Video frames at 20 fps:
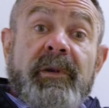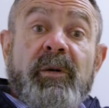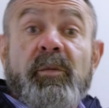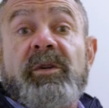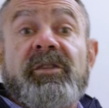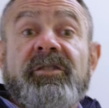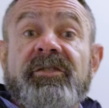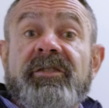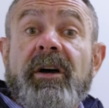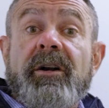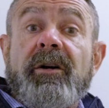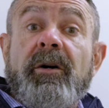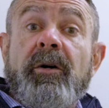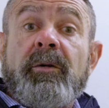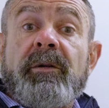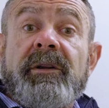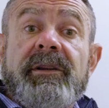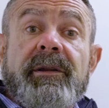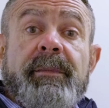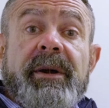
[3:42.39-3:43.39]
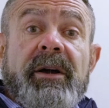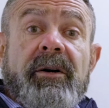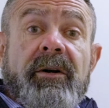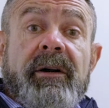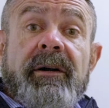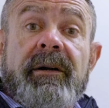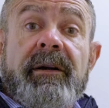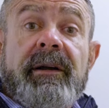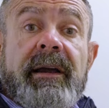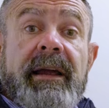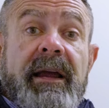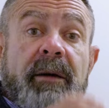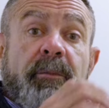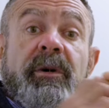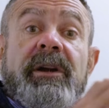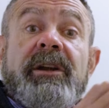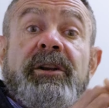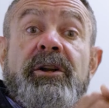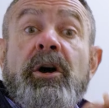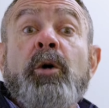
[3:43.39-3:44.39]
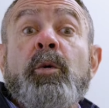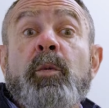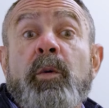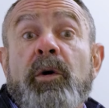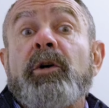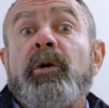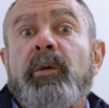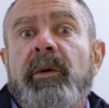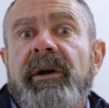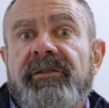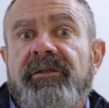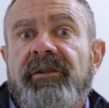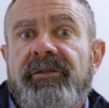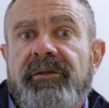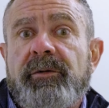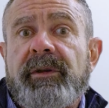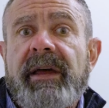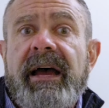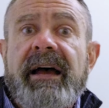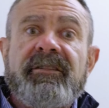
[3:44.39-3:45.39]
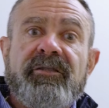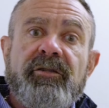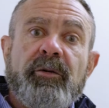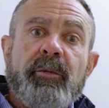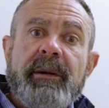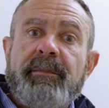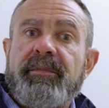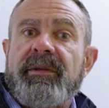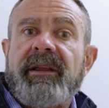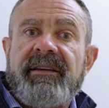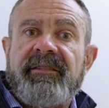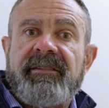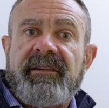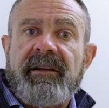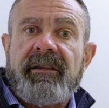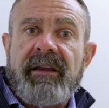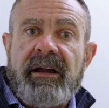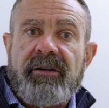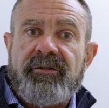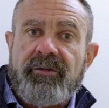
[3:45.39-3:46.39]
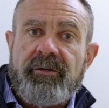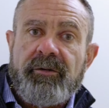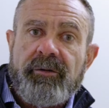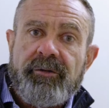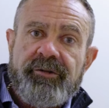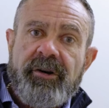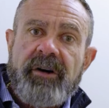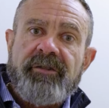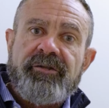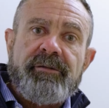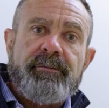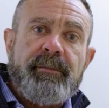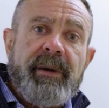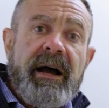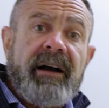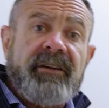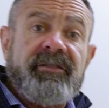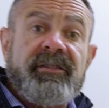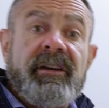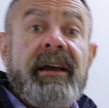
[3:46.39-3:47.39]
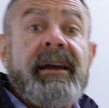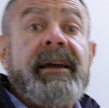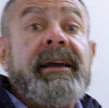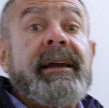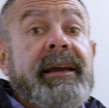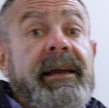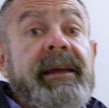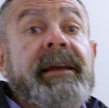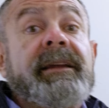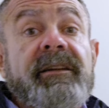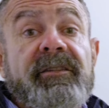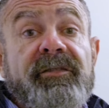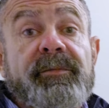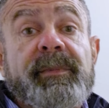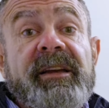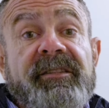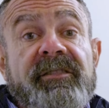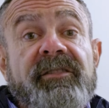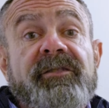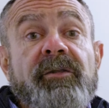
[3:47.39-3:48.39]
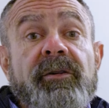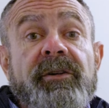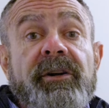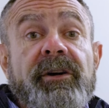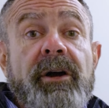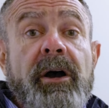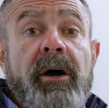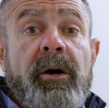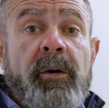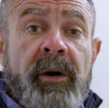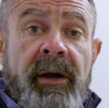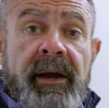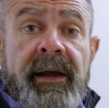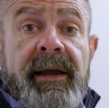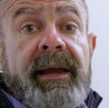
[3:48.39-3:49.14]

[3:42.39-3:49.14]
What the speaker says: We just cut a hole in the mirror, and we know we're going to do that, so we place the electrical junction box in the space it's going to go,